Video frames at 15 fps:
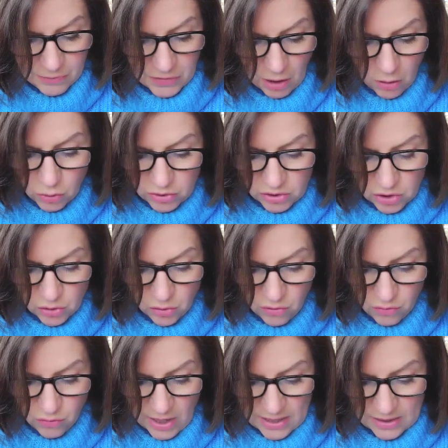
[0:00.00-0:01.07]
I wanted to
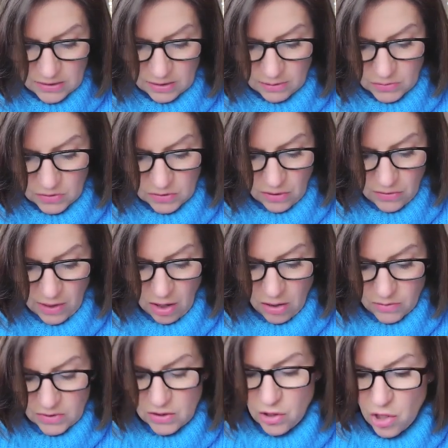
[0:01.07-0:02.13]
erase them so that I
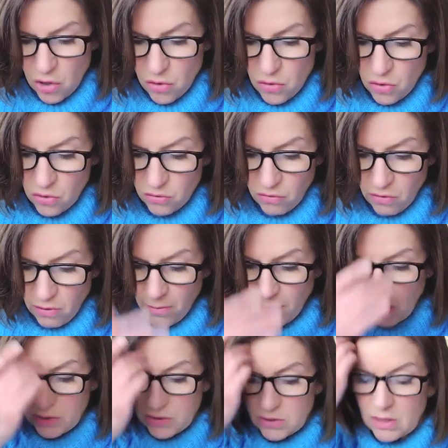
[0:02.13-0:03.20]
was no longer
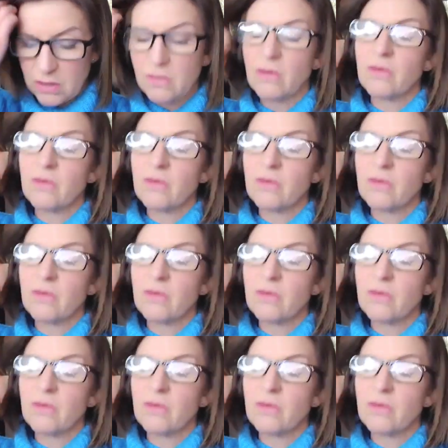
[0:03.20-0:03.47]
reminded